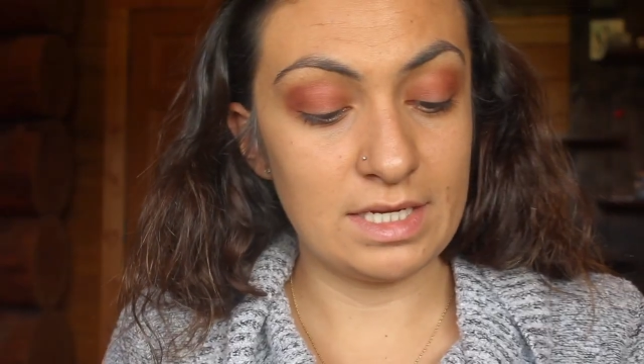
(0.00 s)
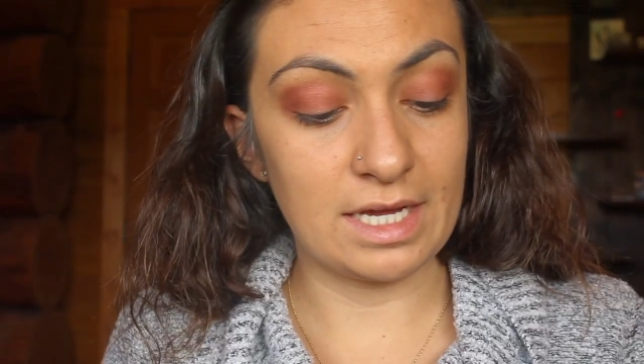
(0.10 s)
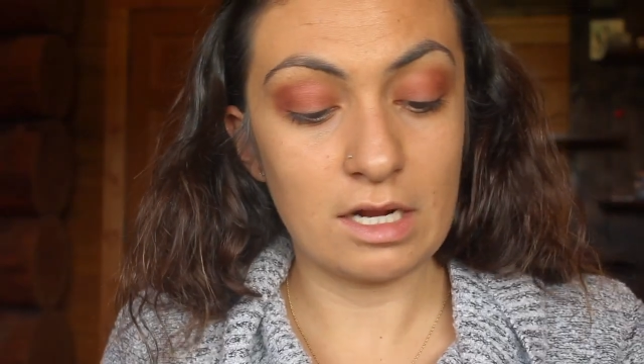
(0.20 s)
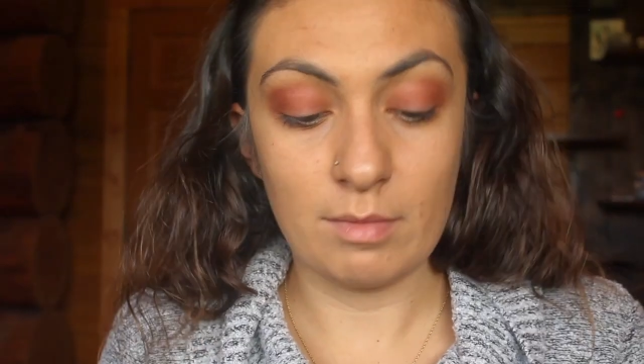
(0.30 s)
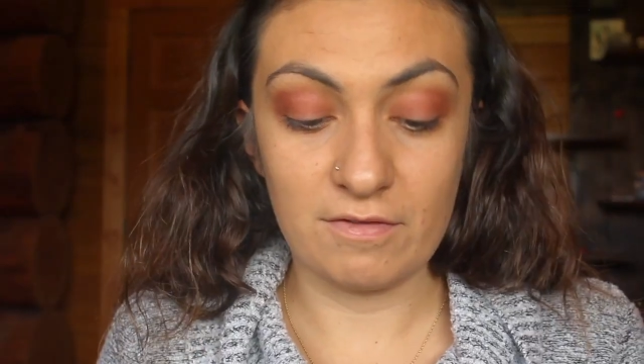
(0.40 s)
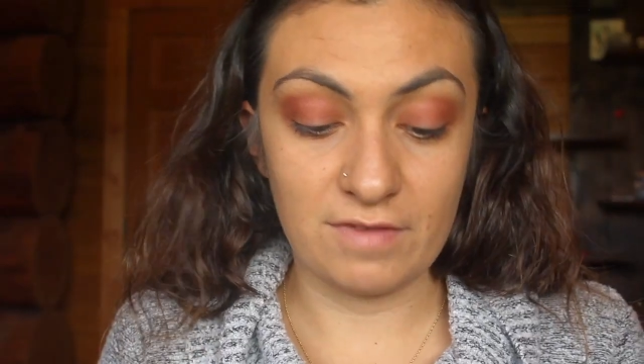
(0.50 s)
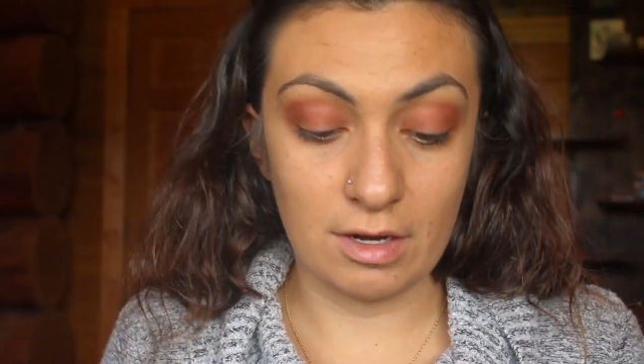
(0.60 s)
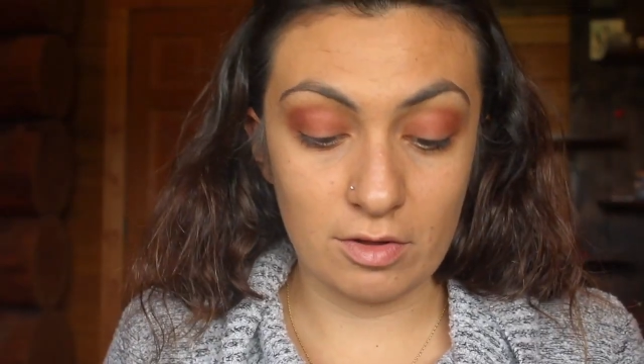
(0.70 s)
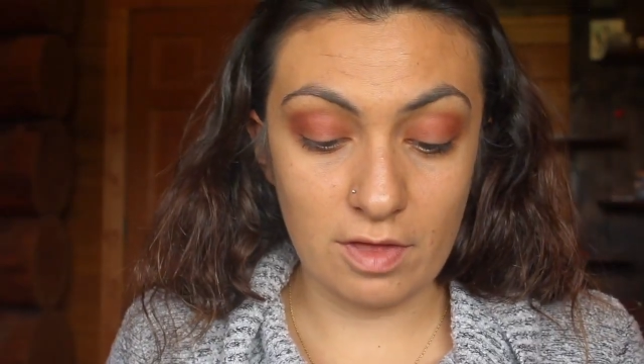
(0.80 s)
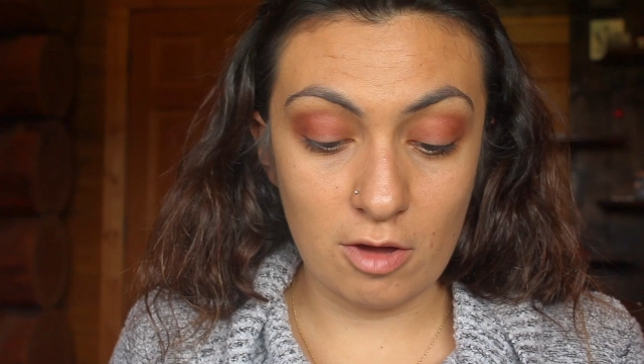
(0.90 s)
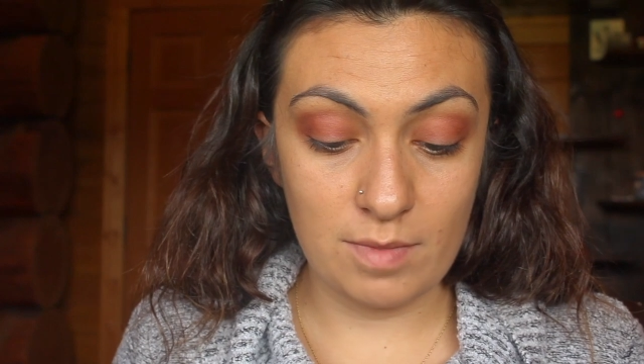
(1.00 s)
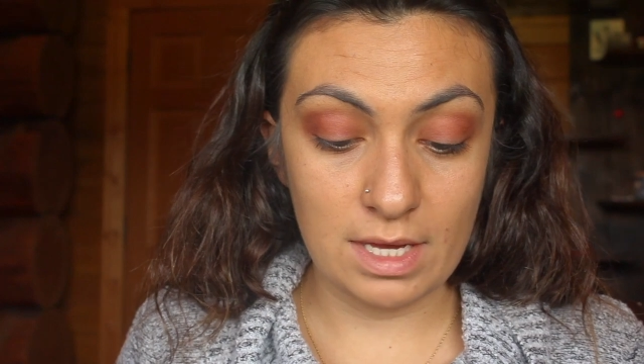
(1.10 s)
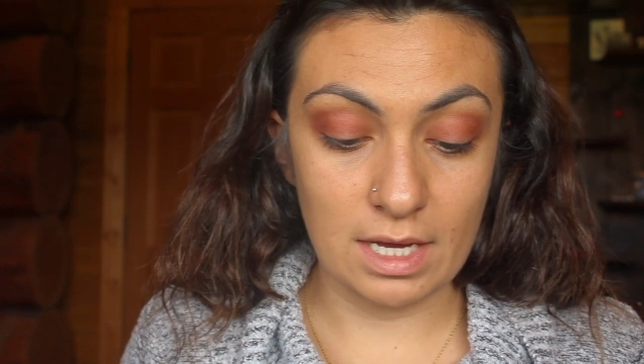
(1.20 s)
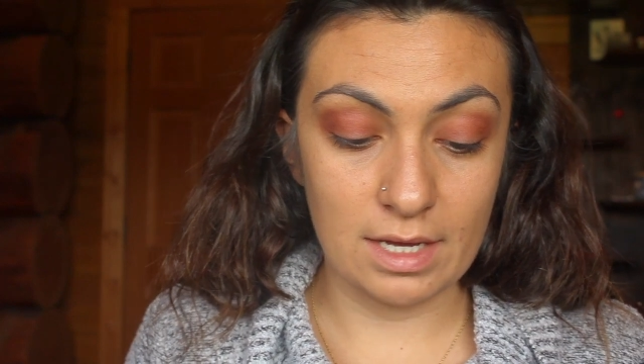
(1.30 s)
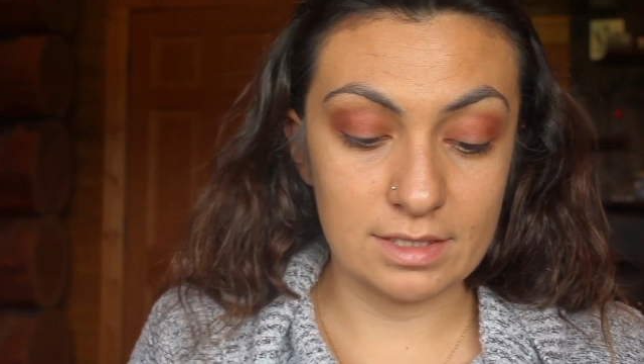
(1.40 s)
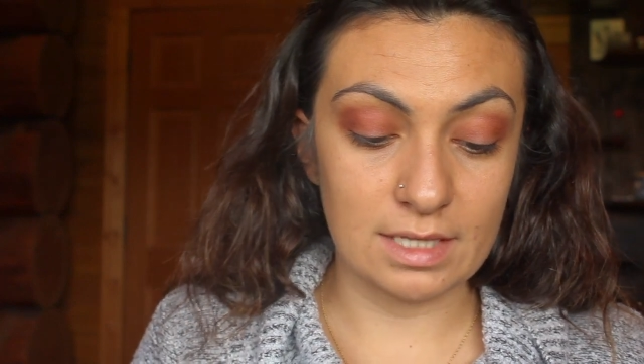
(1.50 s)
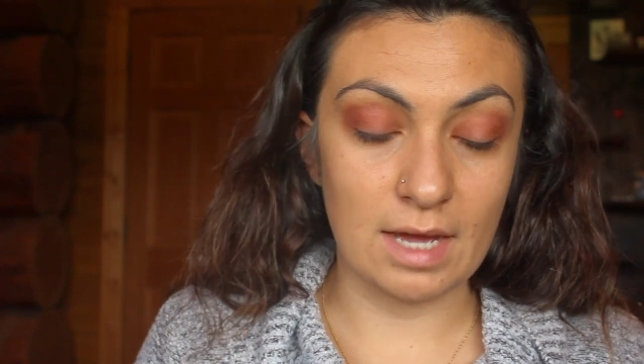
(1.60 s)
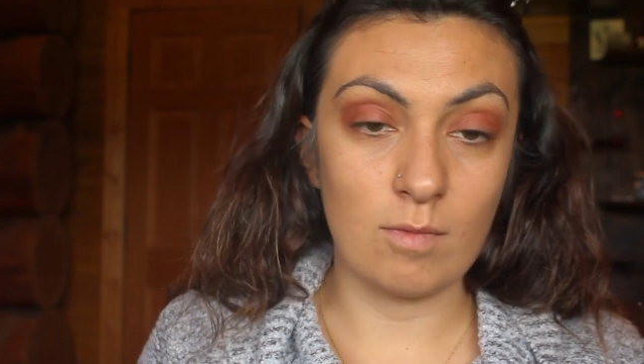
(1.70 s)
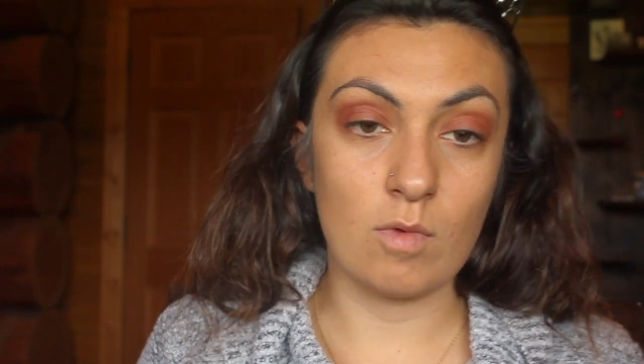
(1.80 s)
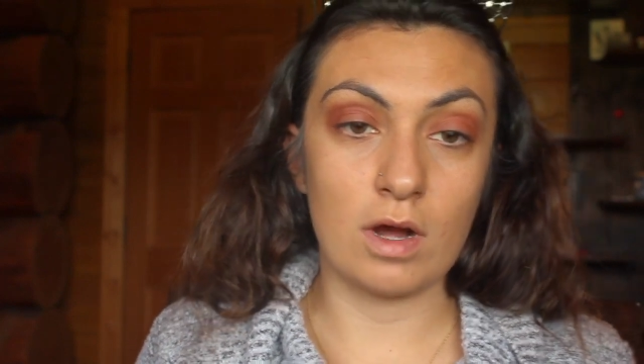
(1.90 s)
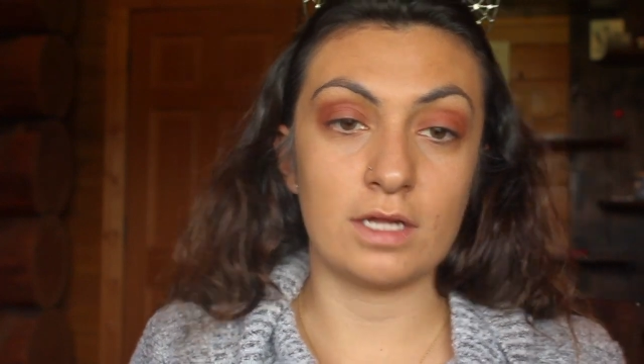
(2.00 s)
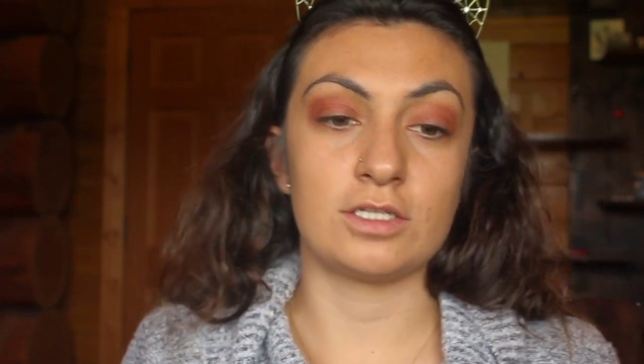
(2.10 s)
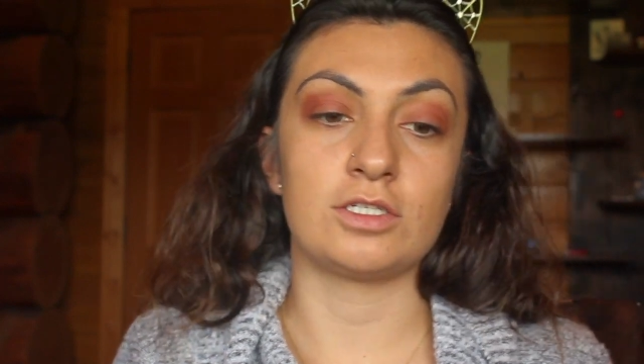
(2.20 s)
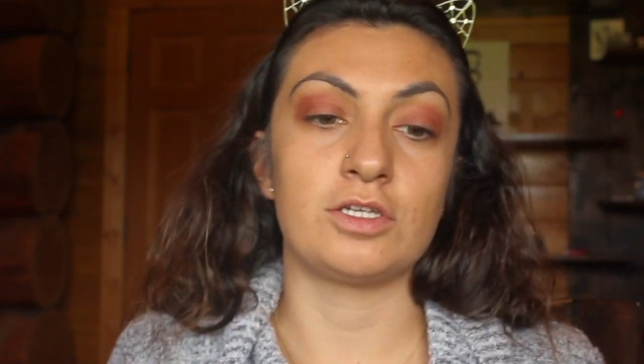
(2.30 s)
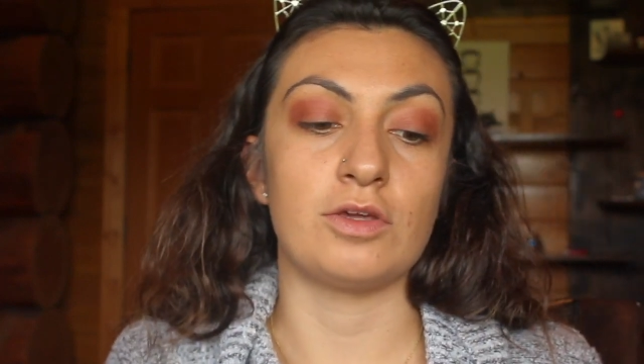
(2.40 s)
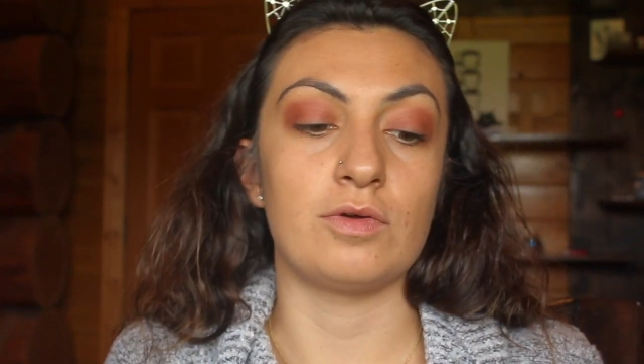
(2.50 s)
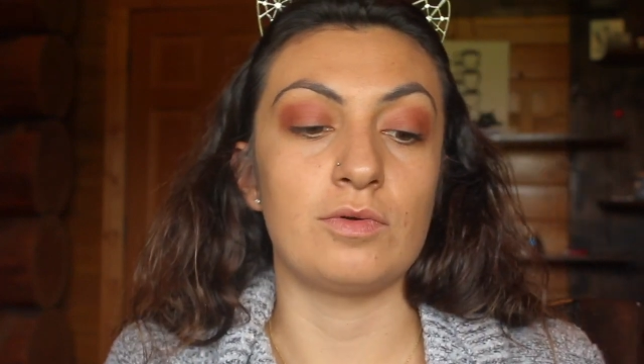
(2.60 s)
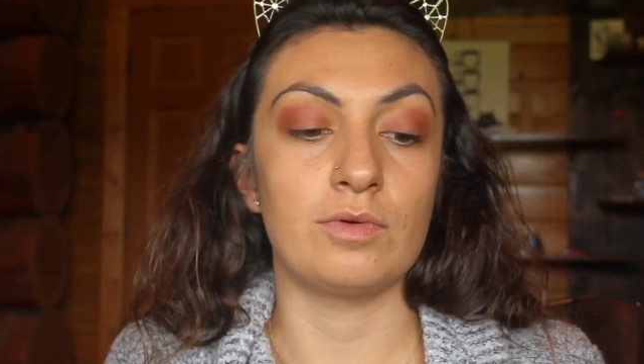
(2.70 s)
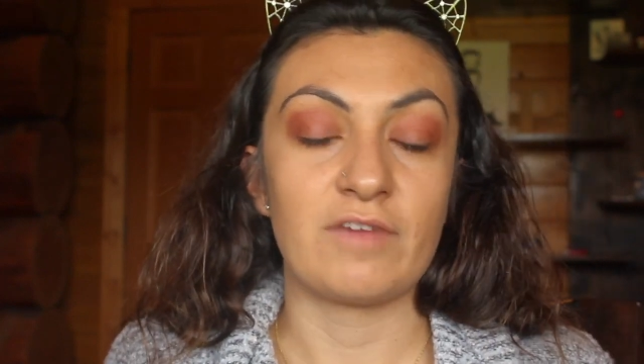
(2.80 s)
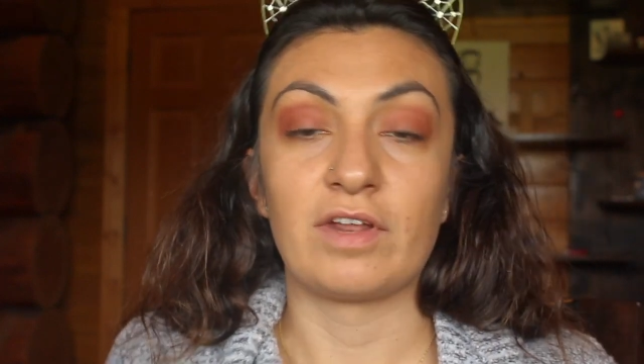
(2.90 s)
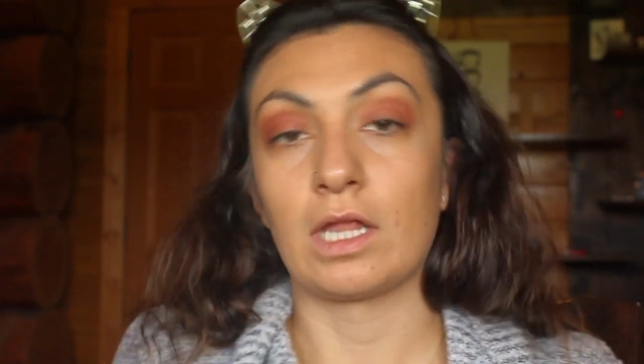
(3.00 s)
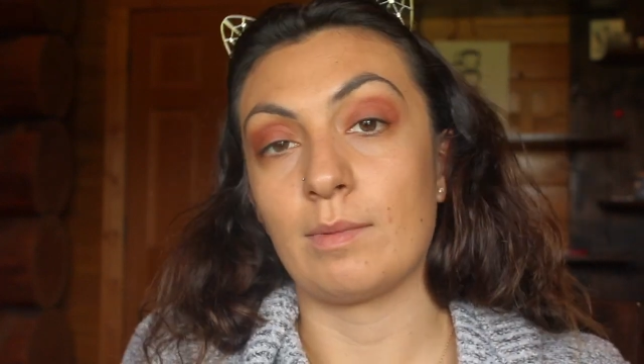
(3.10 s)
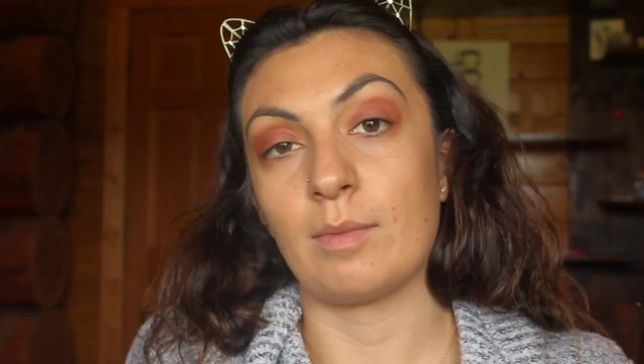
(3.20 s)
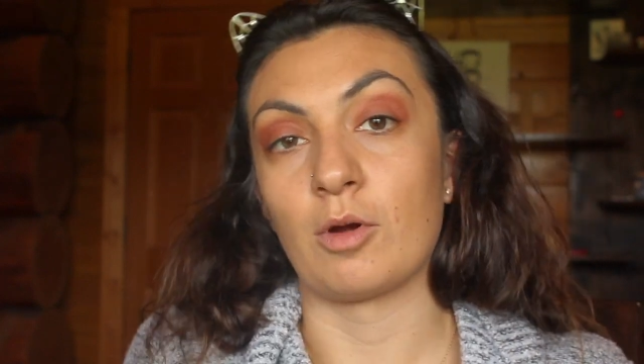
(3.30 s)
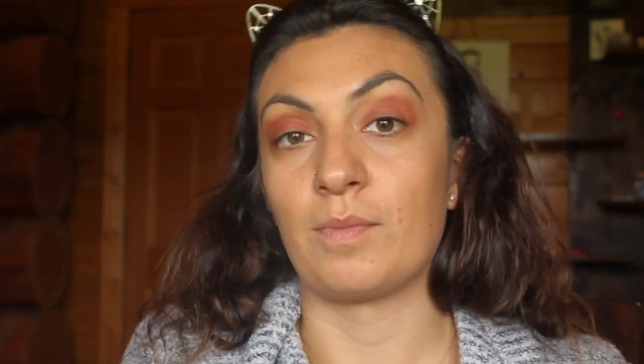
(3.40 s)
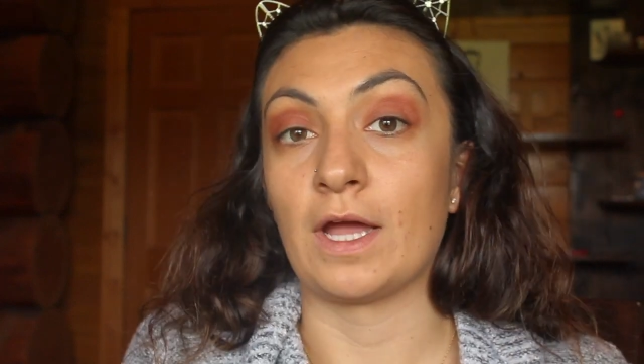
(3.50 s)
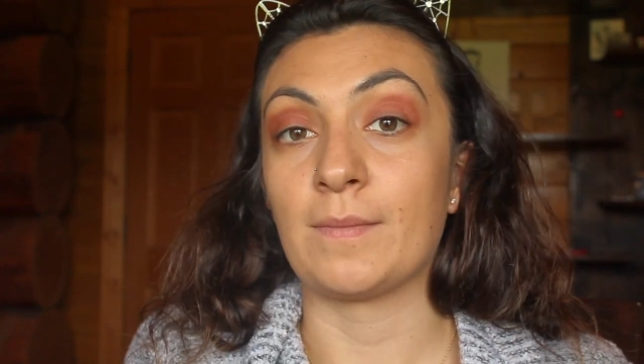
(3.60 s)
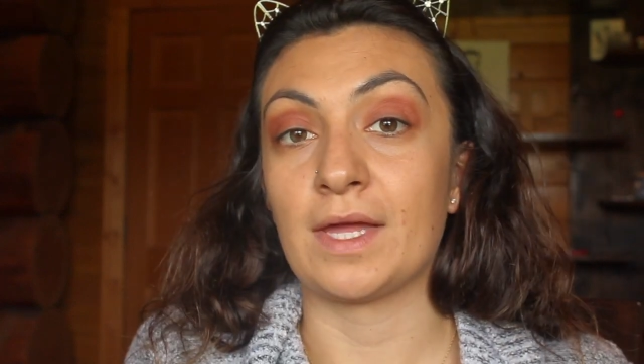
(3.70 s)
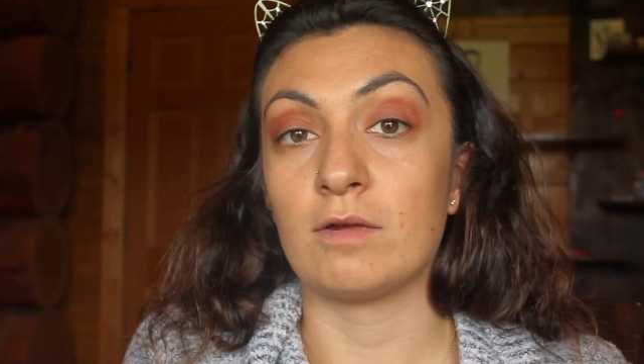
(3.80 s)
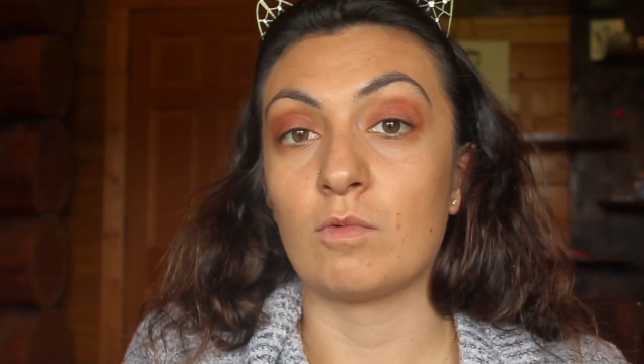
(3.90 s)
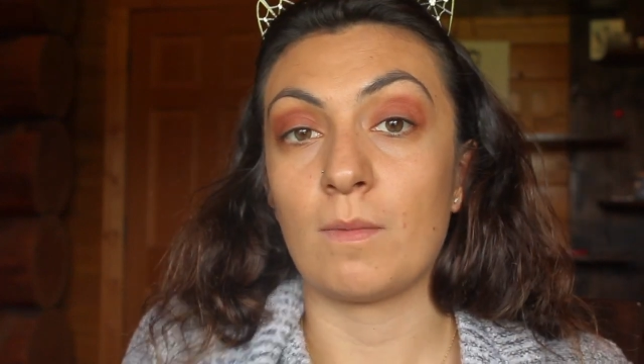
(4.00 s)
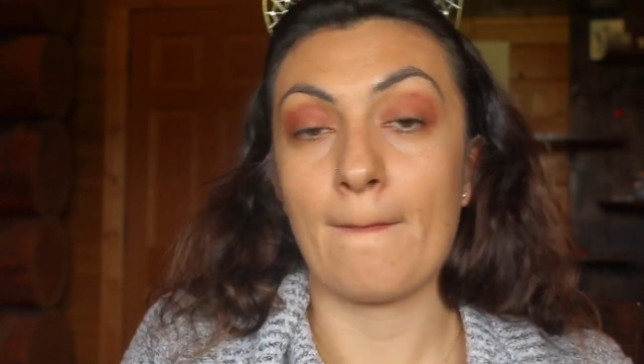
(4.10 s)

take it on my finger though because I want to give it a little bit more pigment,